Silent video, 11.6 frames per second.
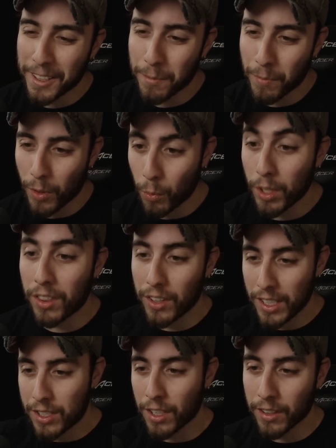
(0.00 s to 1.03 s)
with
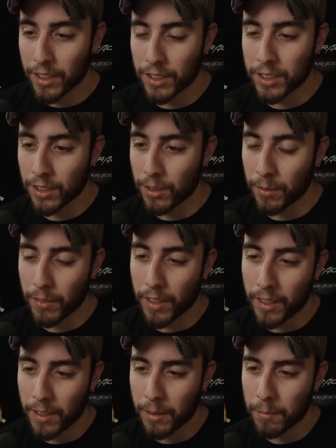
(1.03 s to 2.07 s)
each other. So
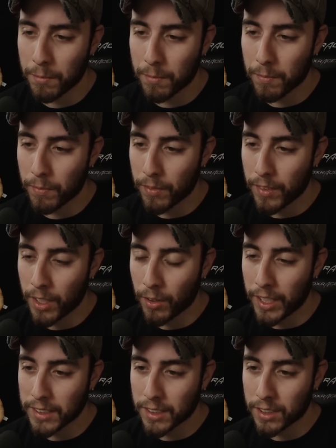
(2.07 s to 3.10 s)

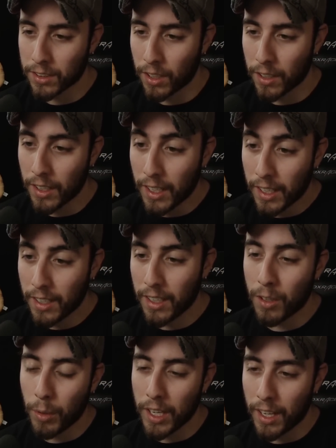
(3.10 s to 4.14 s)
that's a start. In
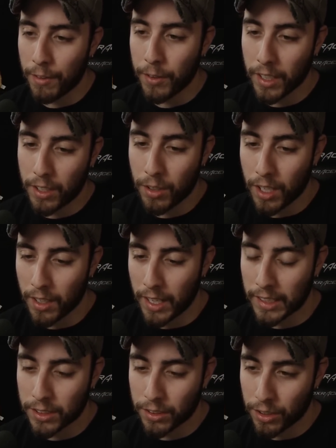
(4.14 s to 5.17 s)
a way, I feel like you kind of
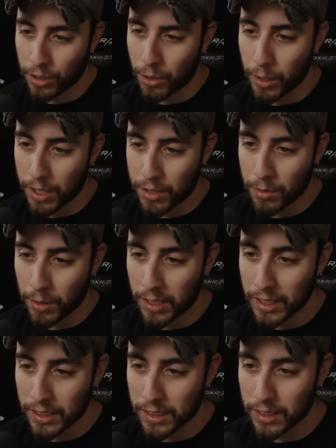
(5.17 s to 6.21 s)
answered your own question with
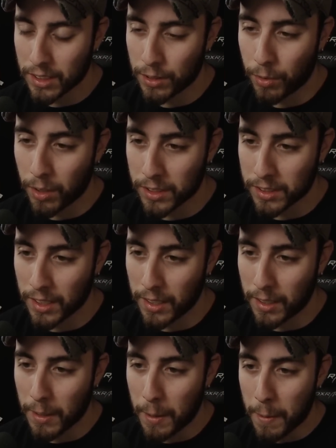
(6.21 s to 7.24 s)
this, as far as,
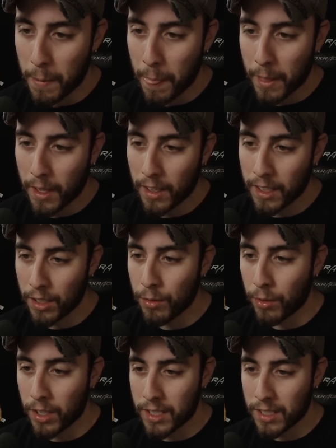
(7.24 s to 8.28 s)
like, again, you've
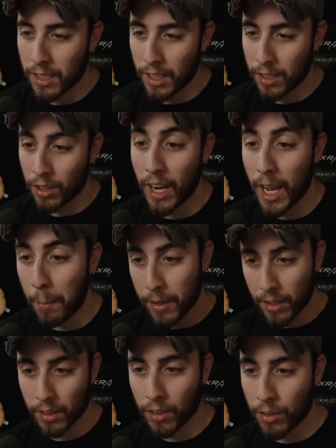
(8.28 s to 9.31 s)
already said that you're
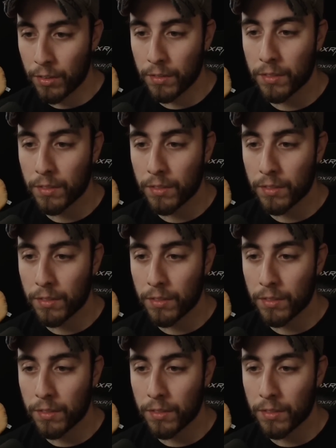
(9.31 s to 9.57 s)
happier alone.